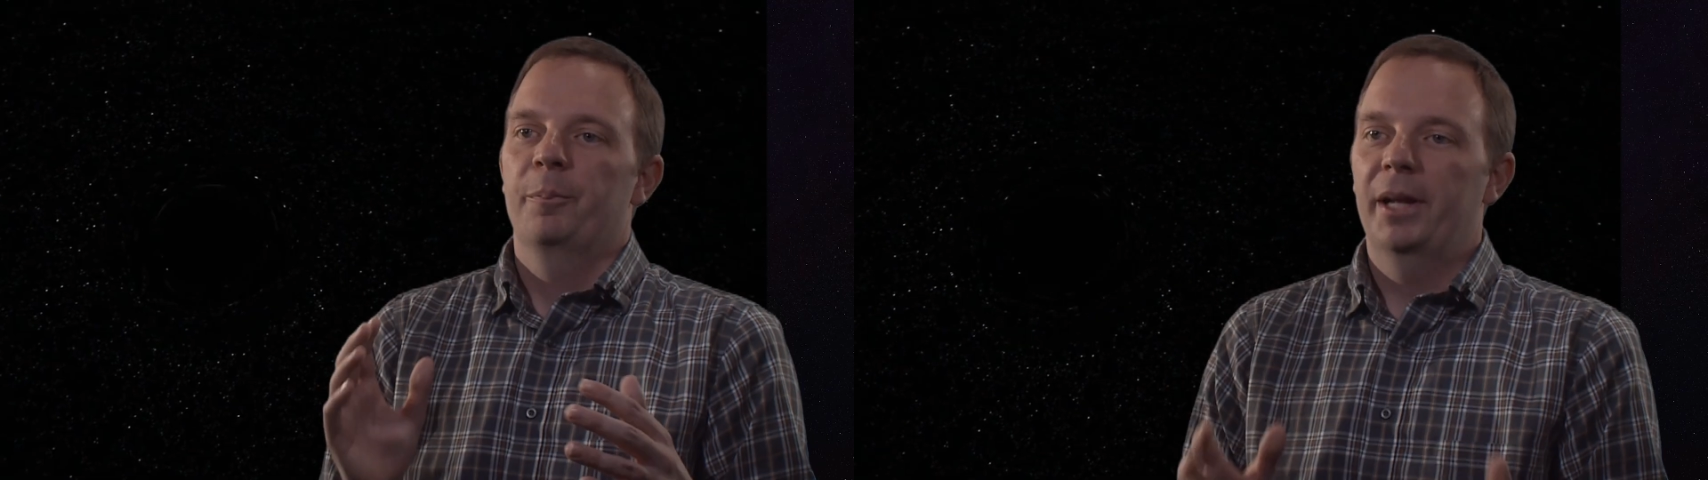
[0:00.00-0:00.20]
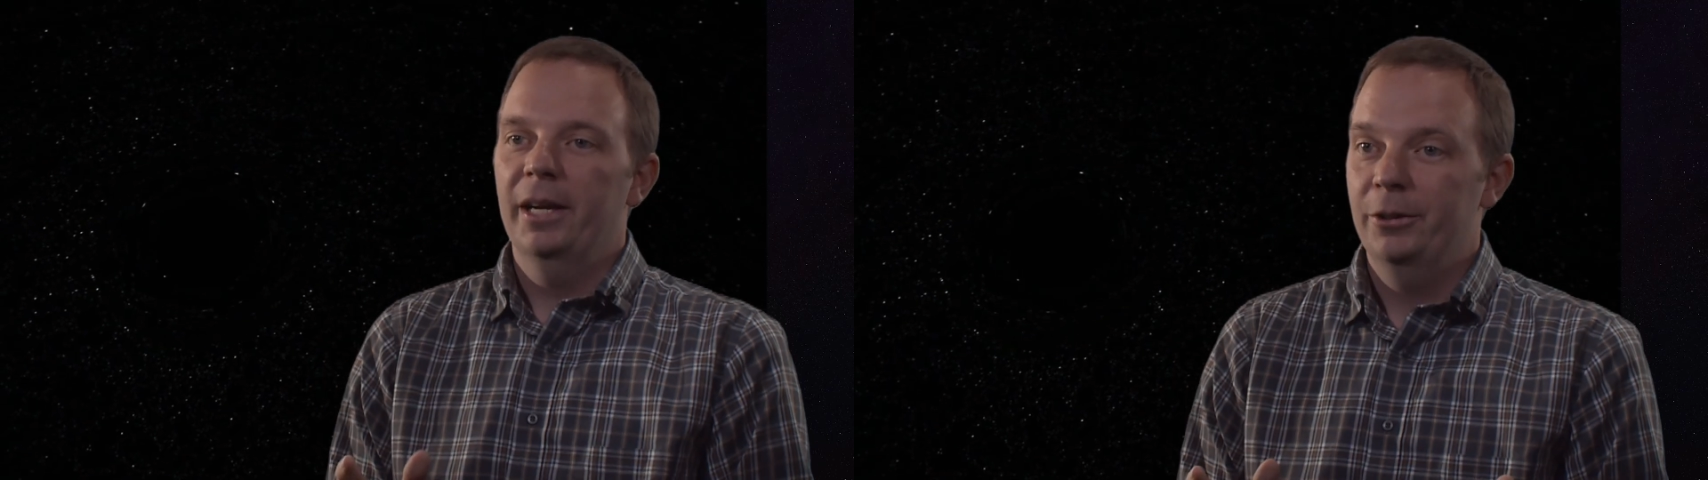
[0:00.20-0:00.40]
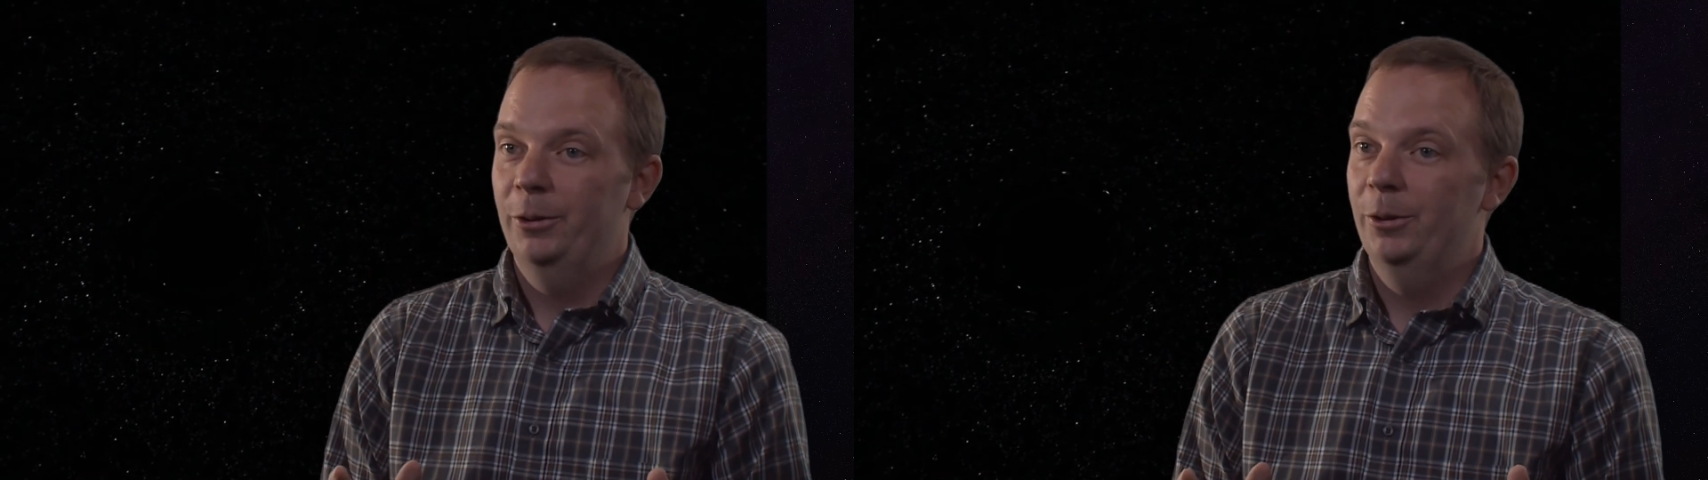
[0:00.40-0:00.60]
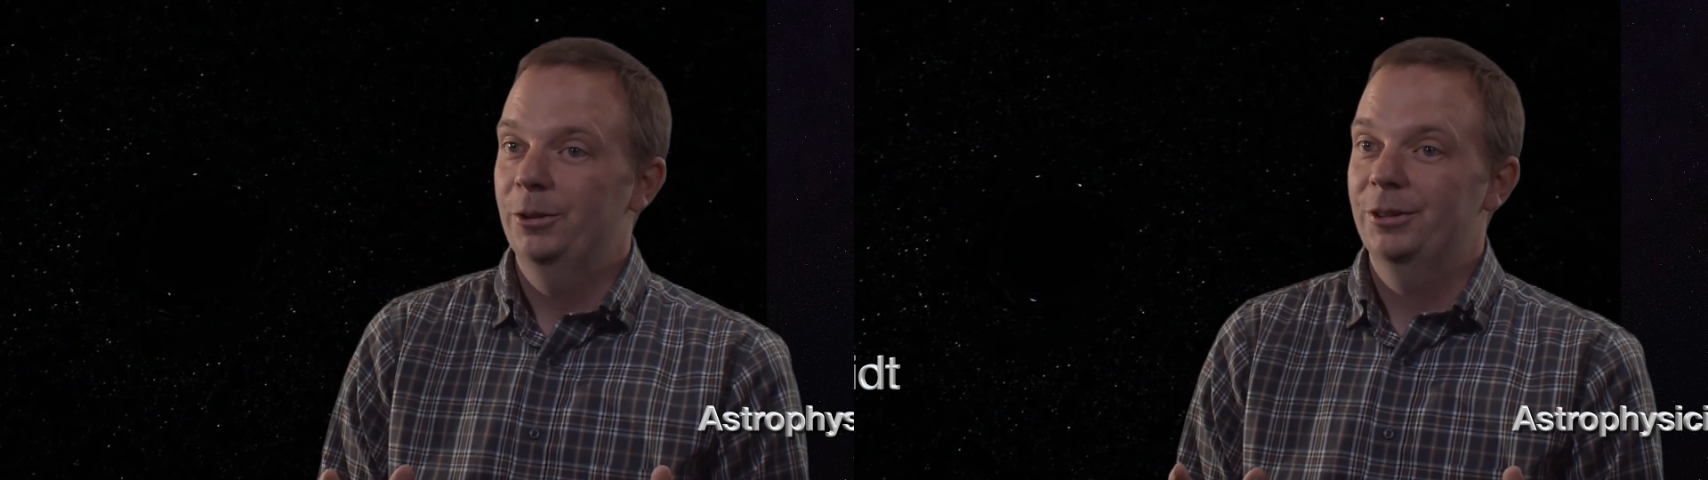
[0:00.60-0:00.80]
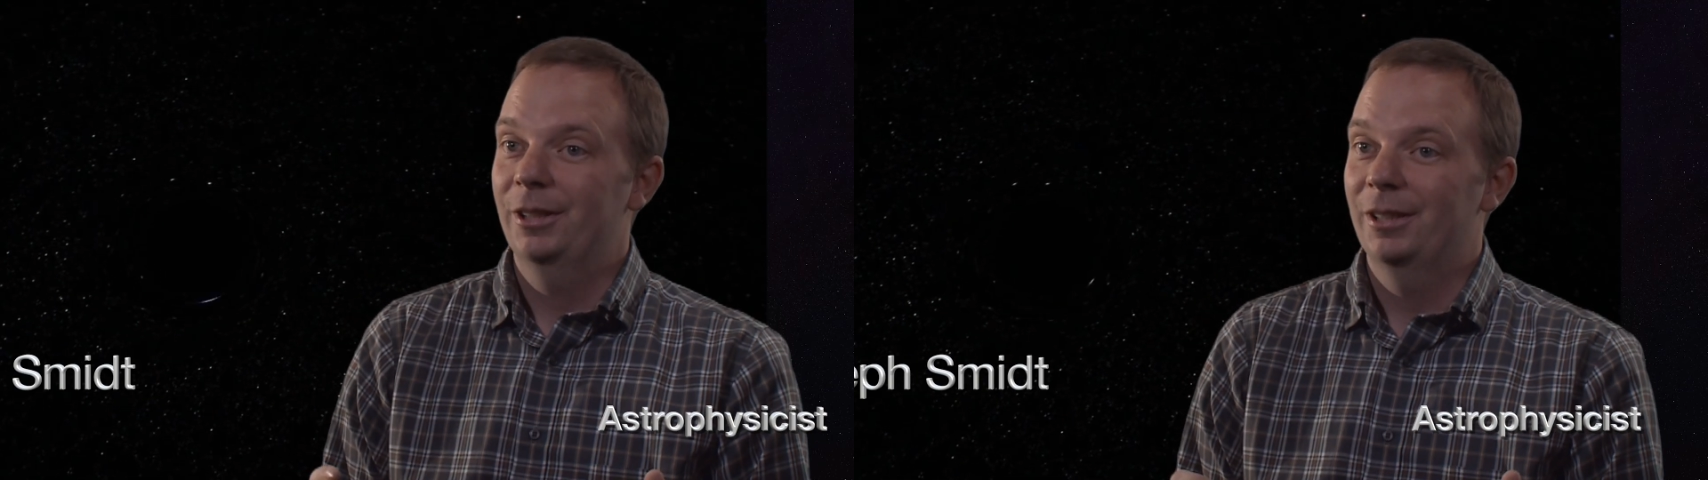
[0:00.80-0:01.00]
Black
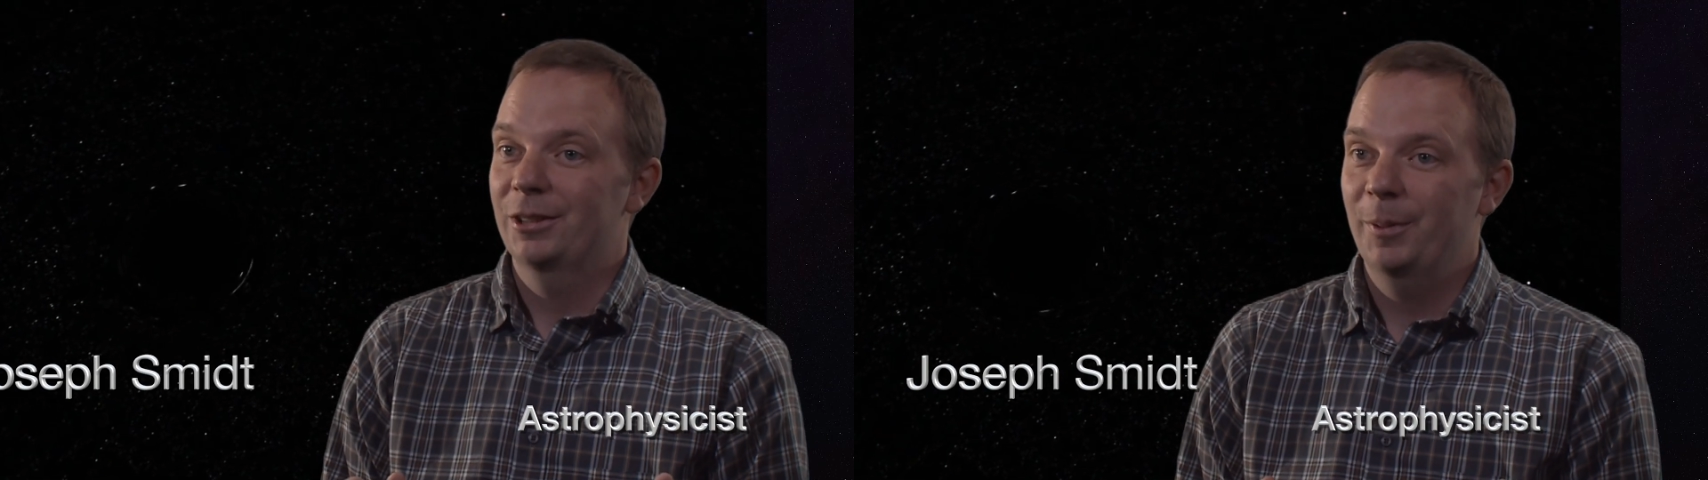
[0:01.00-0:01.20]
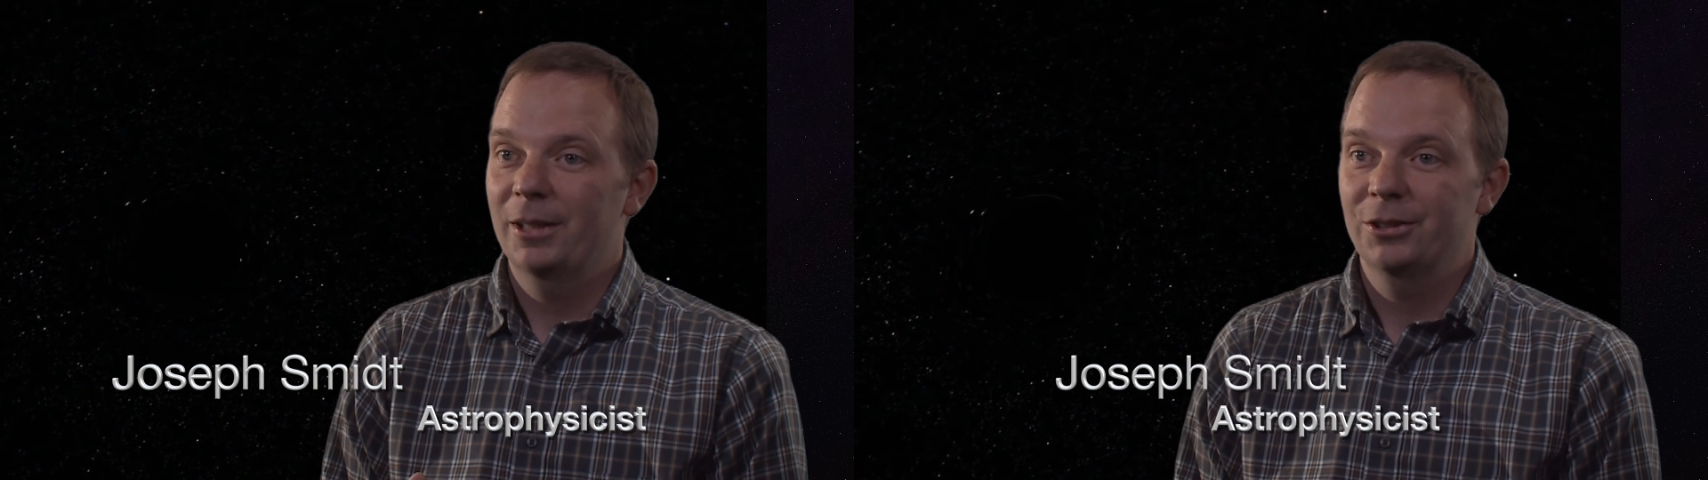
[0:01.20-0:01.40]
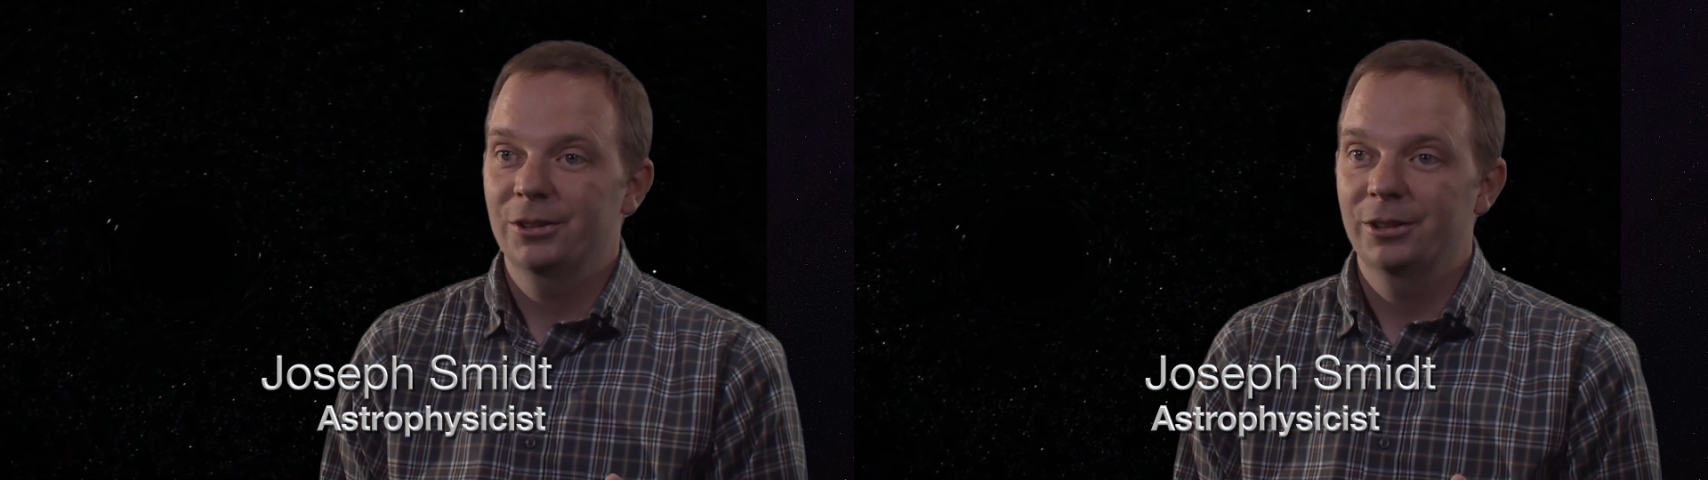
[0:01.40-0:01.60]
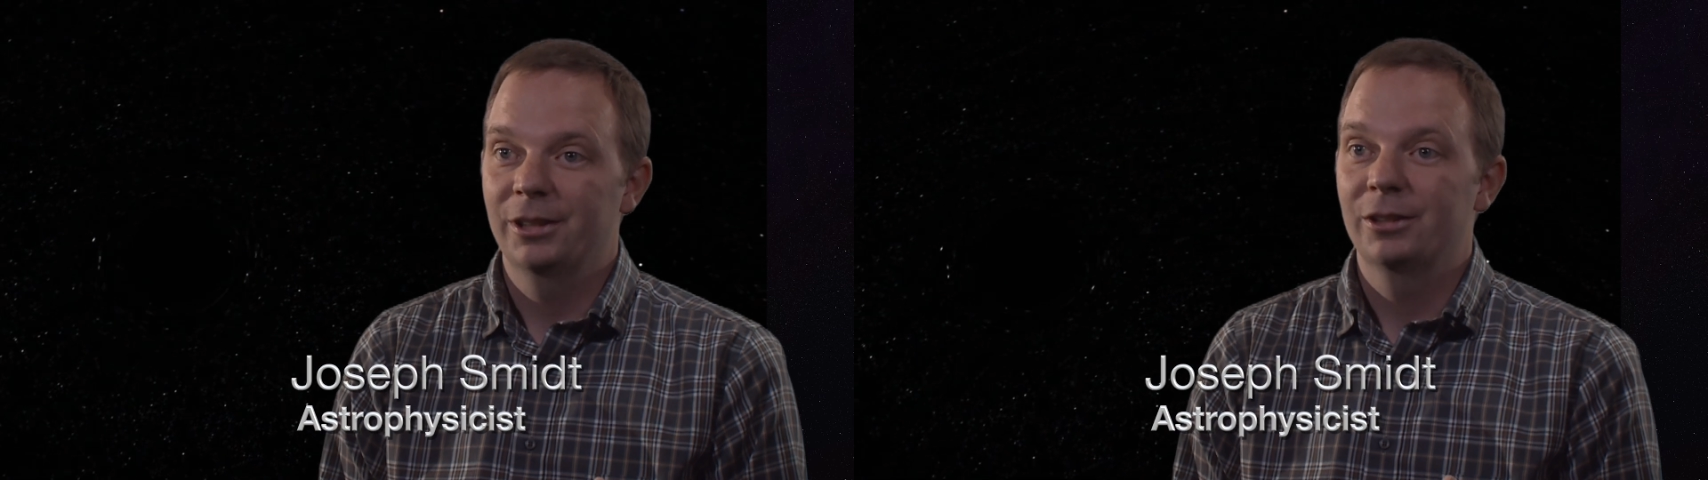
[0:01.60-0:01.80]
holes, and especially